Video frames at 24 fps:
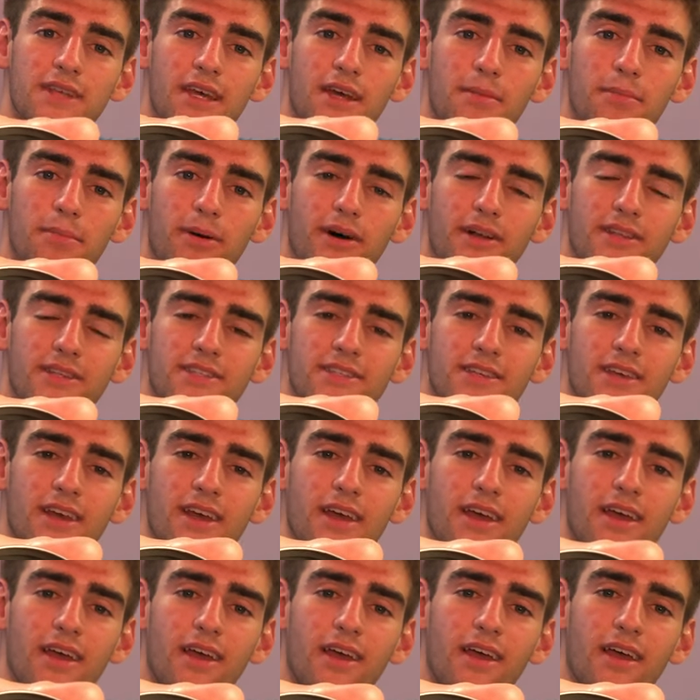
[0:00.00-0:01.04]
and buds,
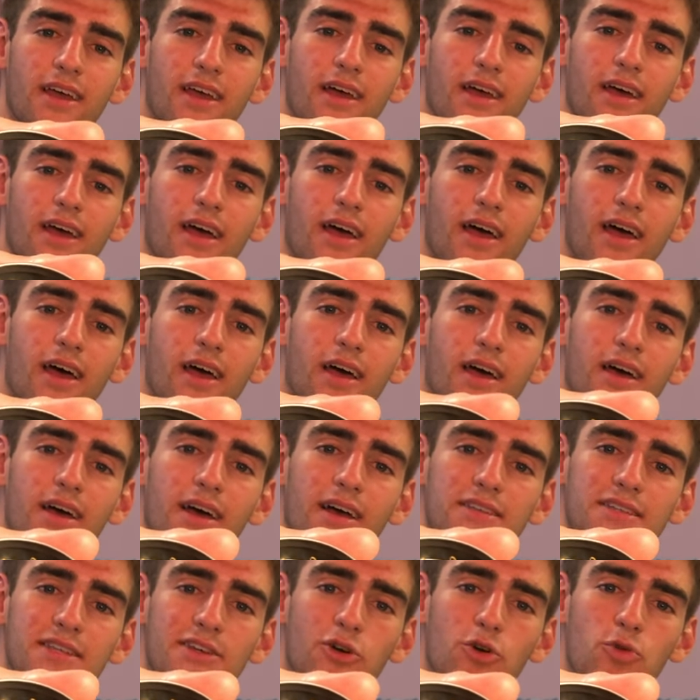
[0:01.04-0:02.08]

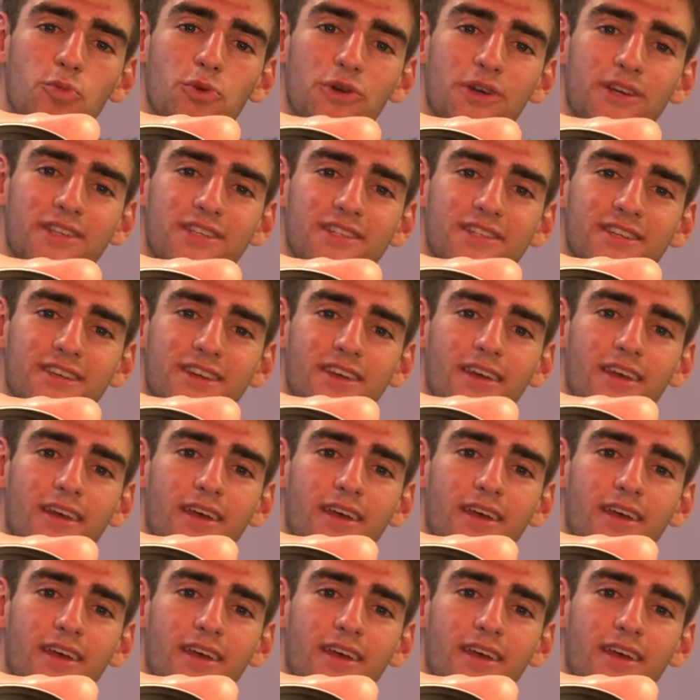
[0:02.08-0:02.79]
as I hope you can see.